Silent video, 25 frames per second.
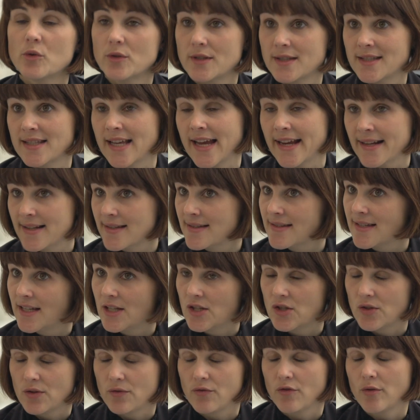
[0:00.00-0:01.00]
good science
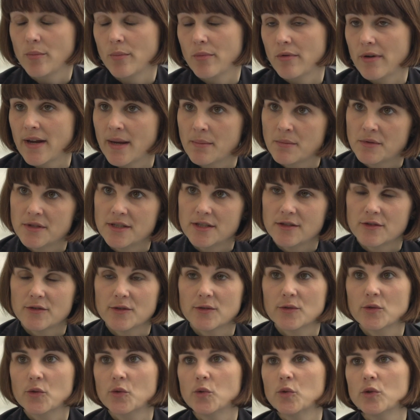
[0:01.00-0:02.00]
teachers from primary
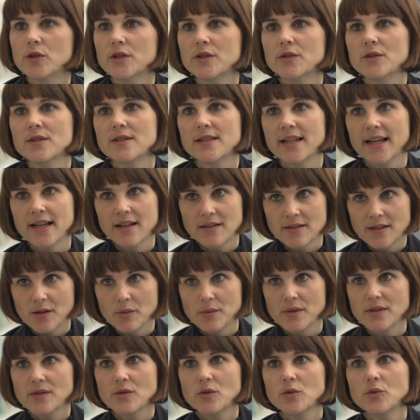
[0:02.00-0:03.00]
school to
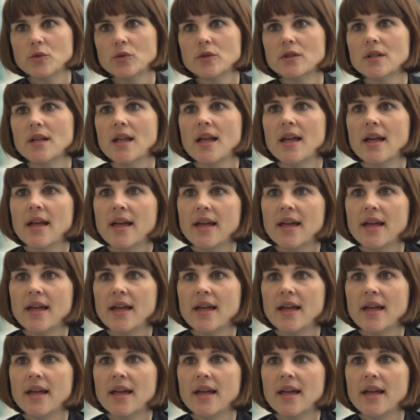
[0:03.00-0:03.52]
secondary school,